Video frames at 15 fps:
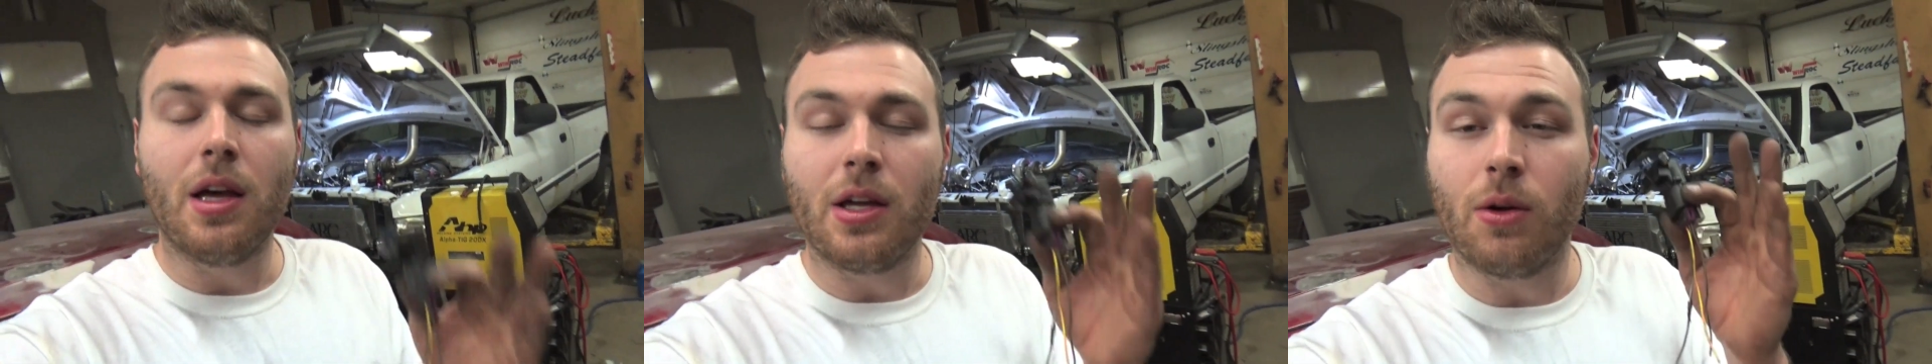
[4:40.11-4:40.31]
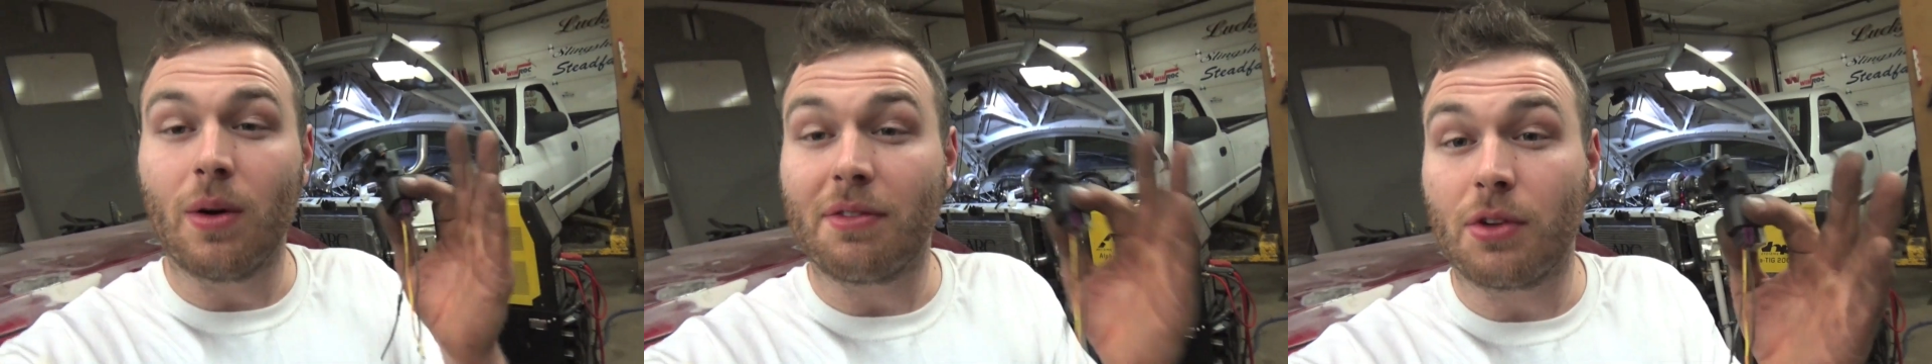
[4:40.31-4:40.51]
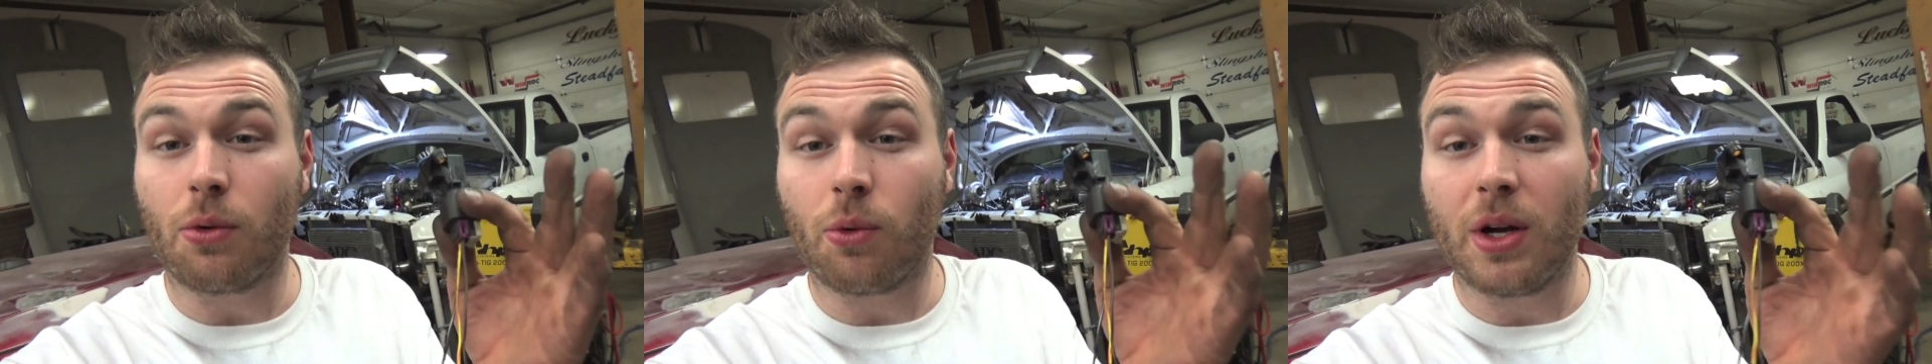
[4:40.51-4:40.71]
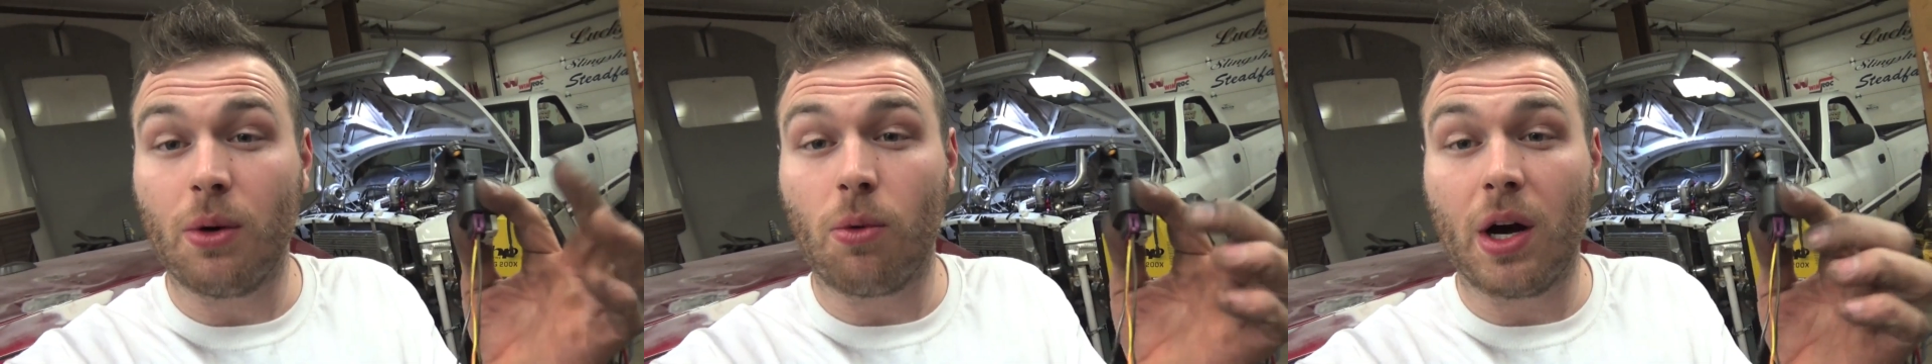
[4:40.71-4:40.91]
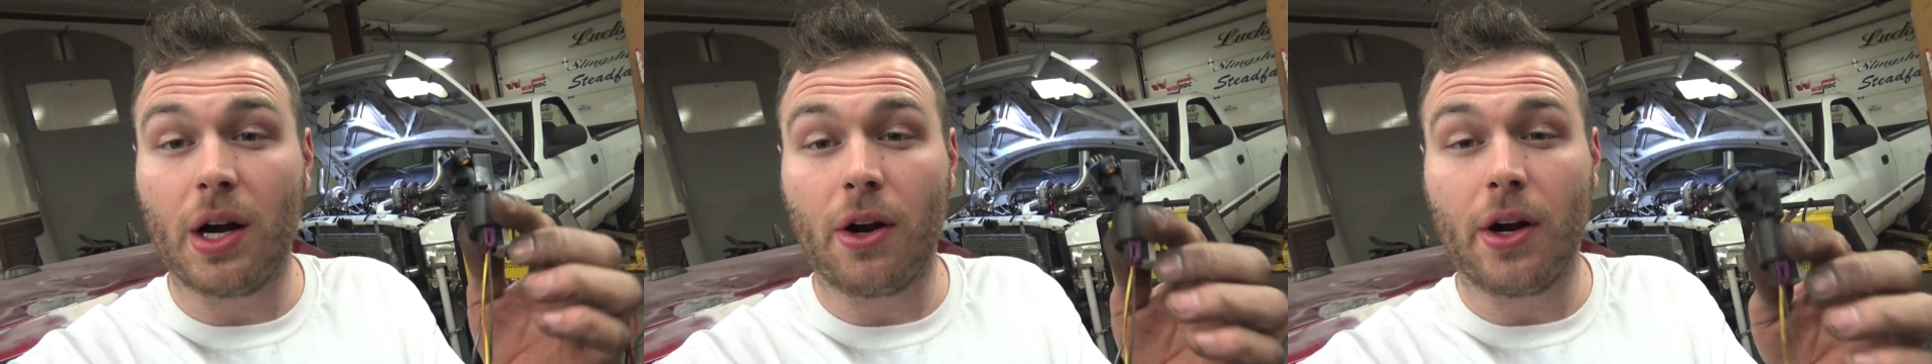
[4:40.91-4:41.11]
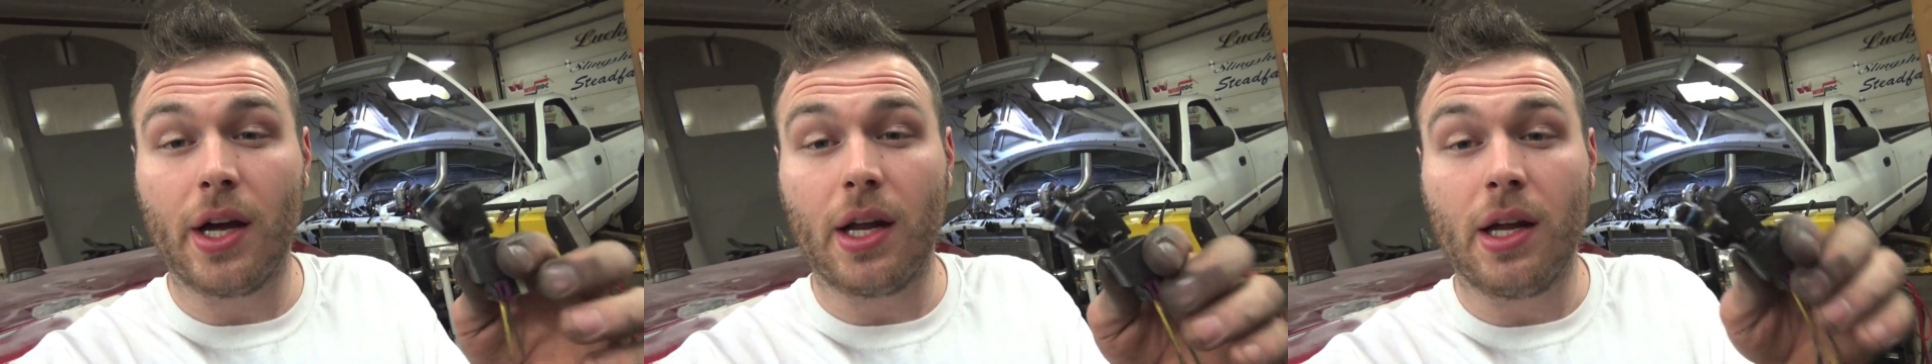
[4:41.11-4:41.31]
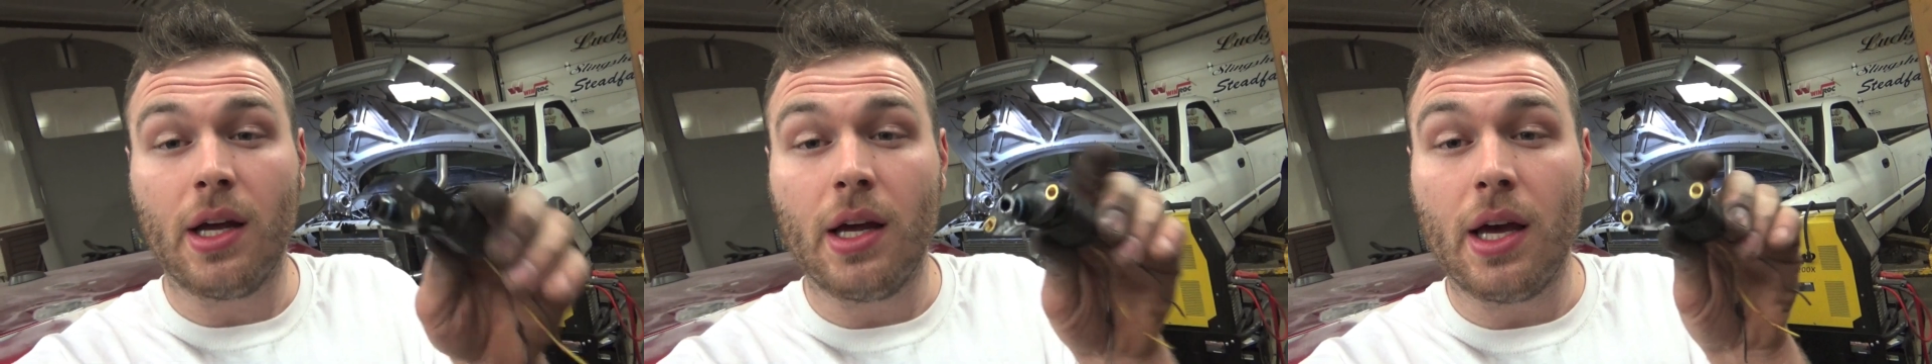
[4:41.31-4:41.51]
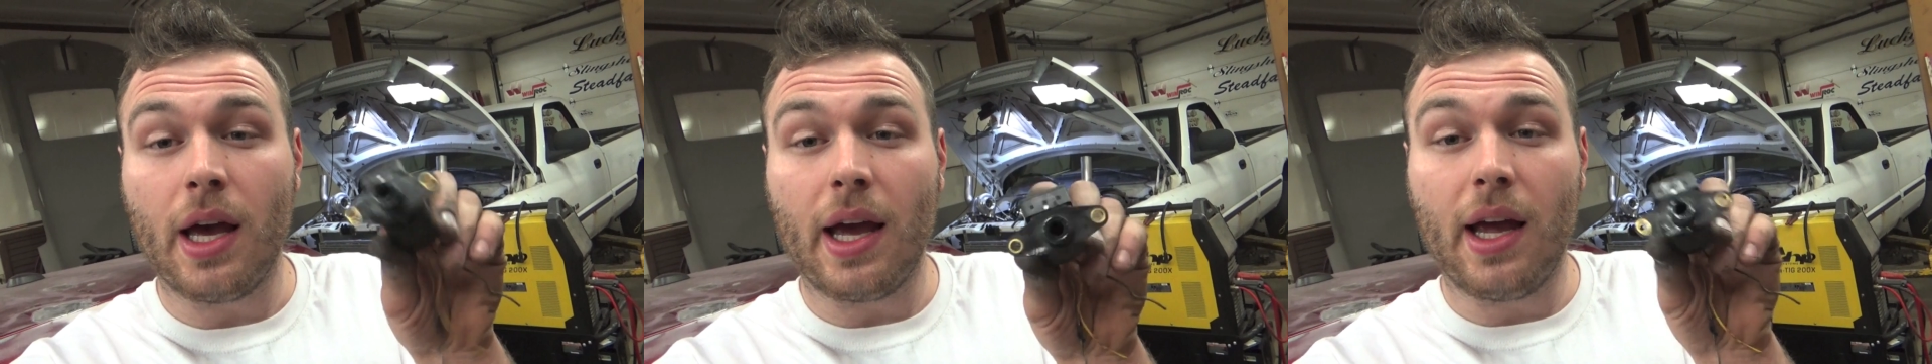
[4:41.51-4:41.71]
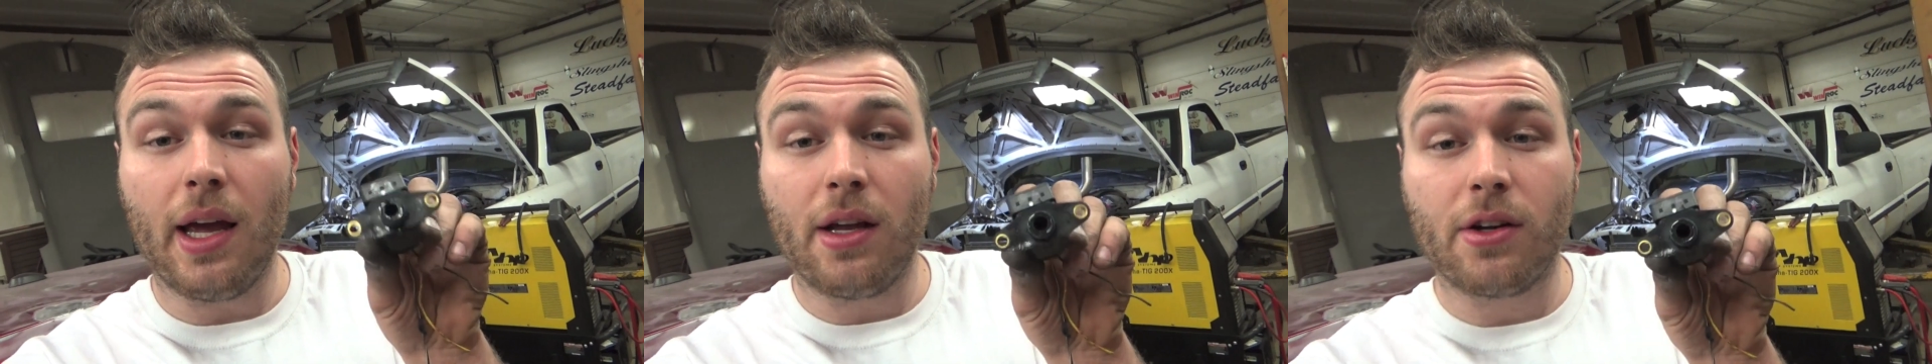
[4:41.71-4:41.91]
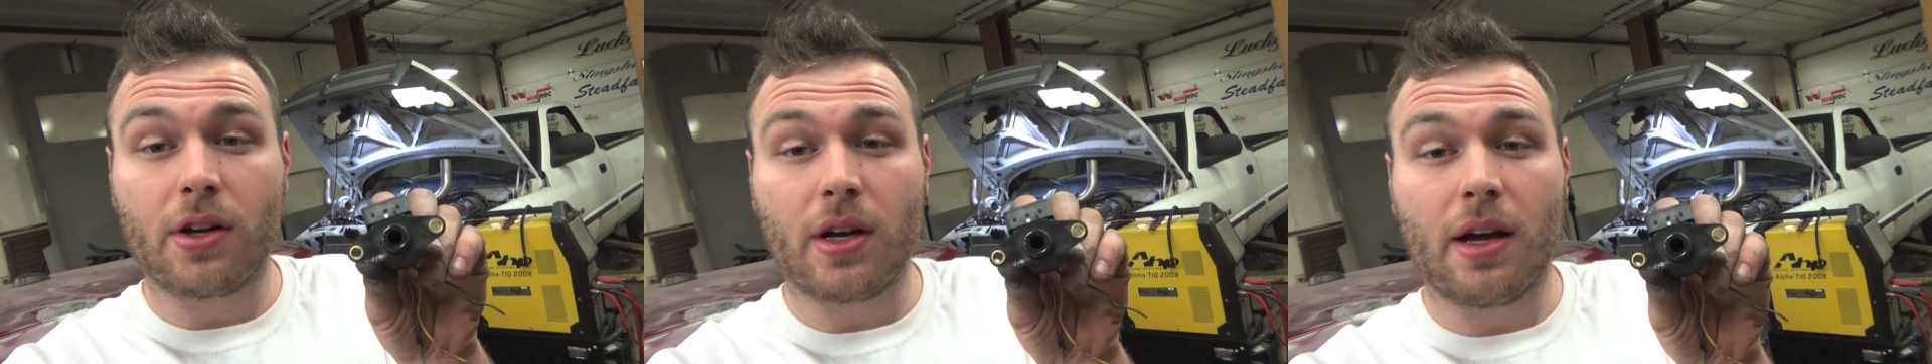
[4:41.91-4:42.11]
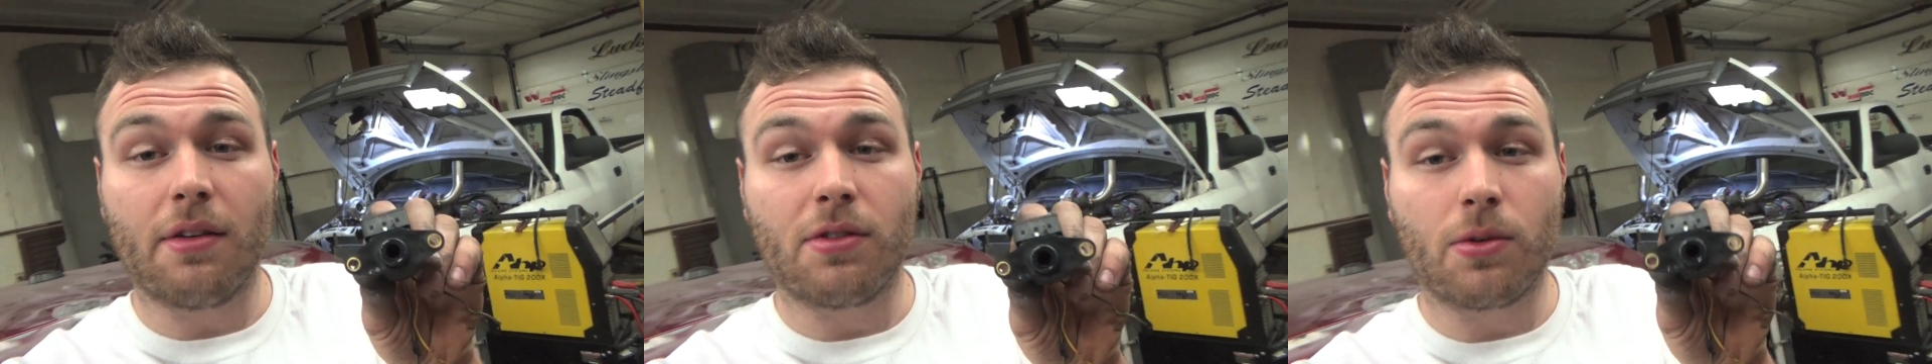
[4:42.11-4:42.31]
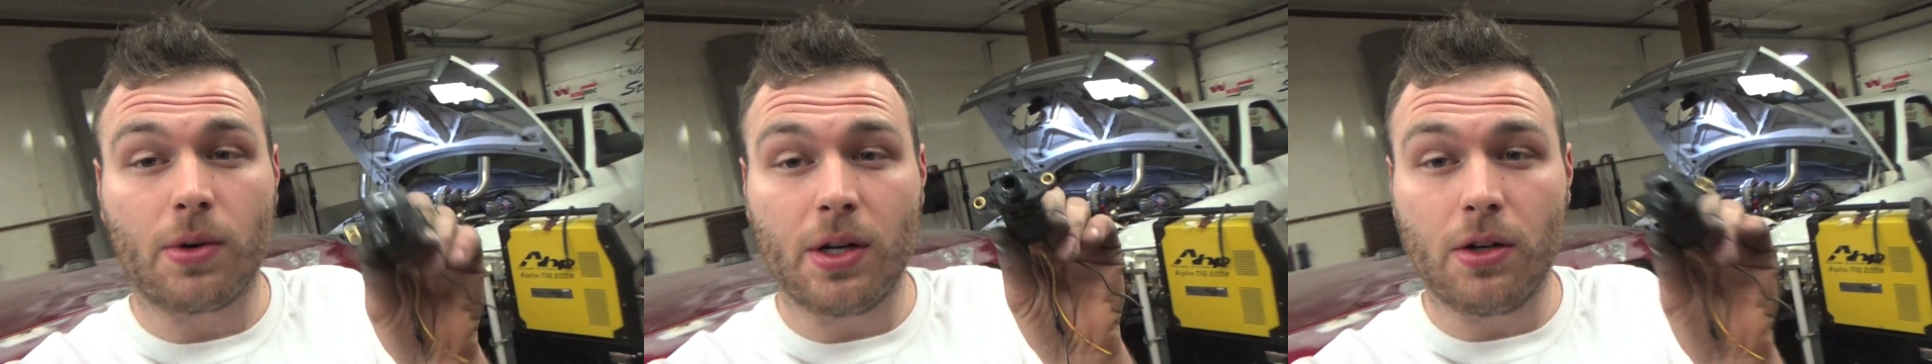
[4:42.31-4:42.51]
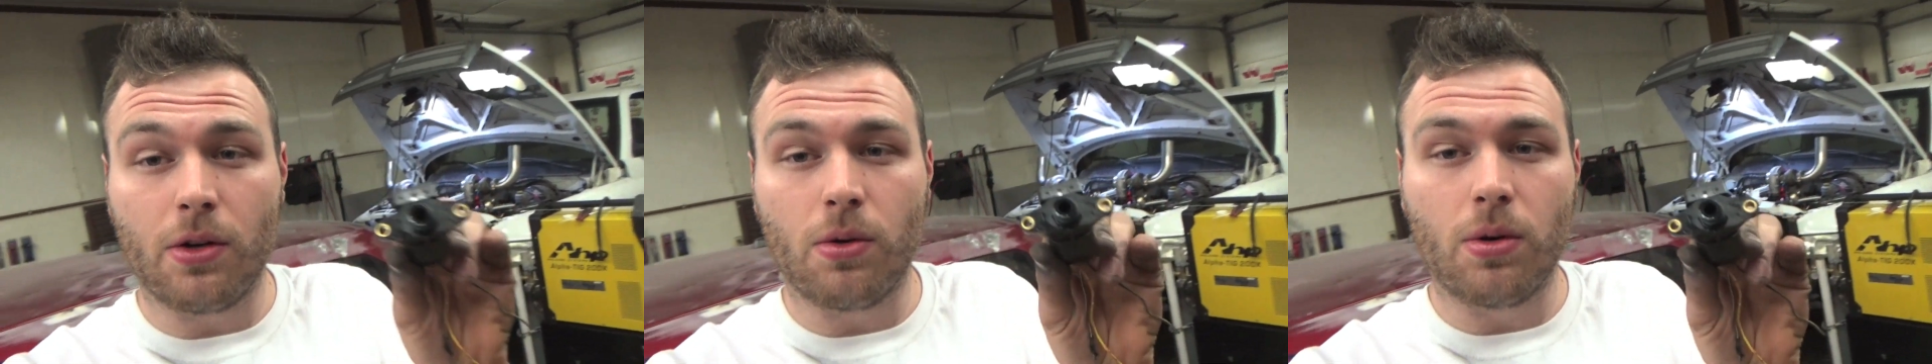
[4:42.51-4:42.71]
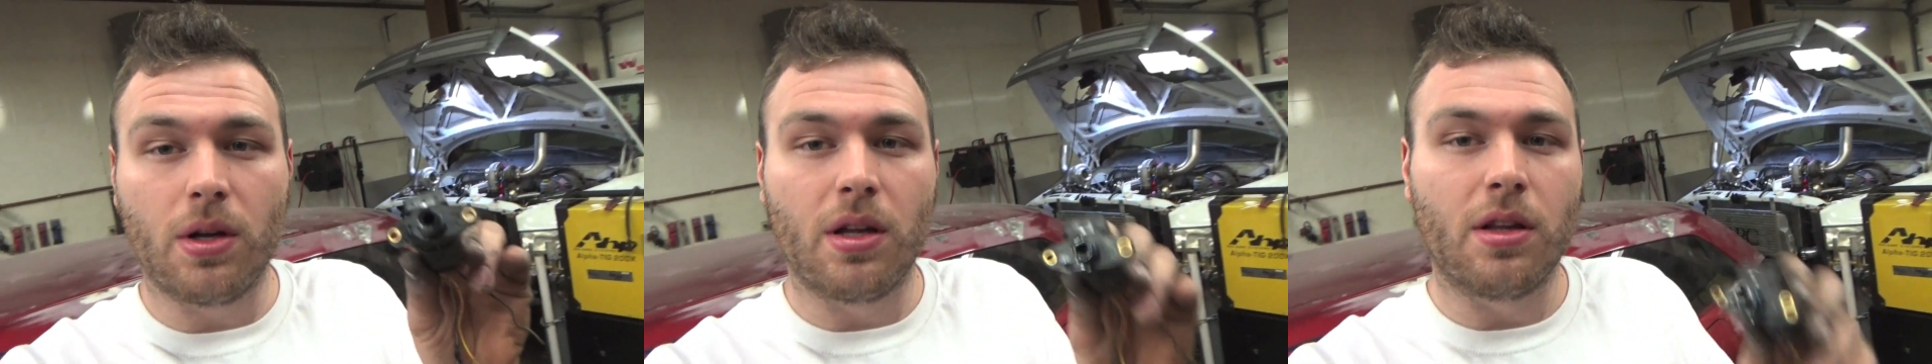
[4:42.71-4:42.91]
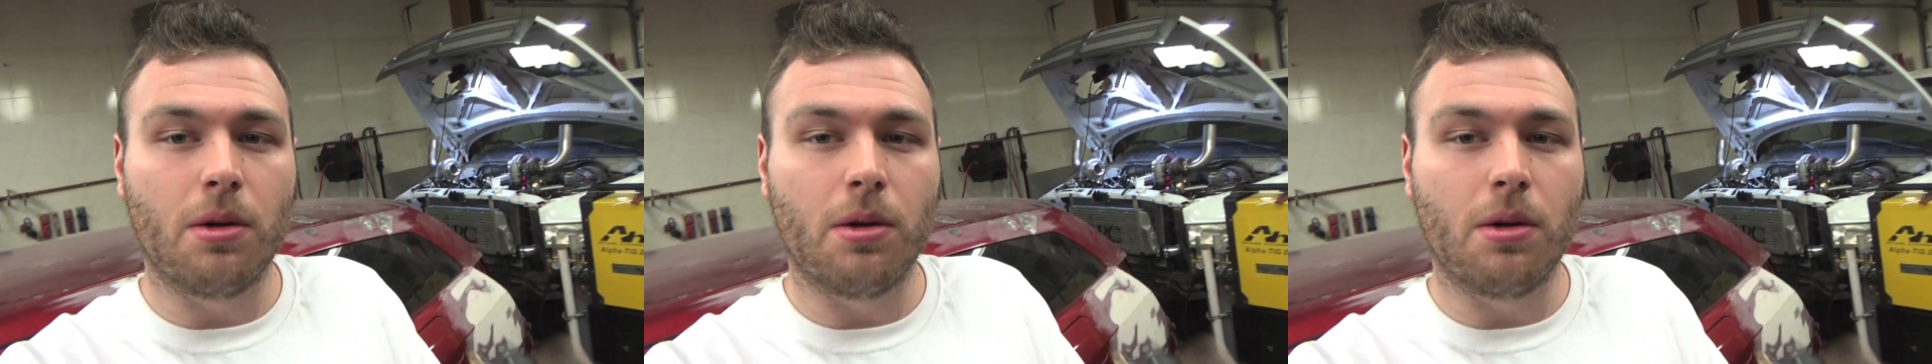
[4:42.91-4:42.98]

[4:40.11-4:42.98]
You have to rewire it, and you're going to have to redo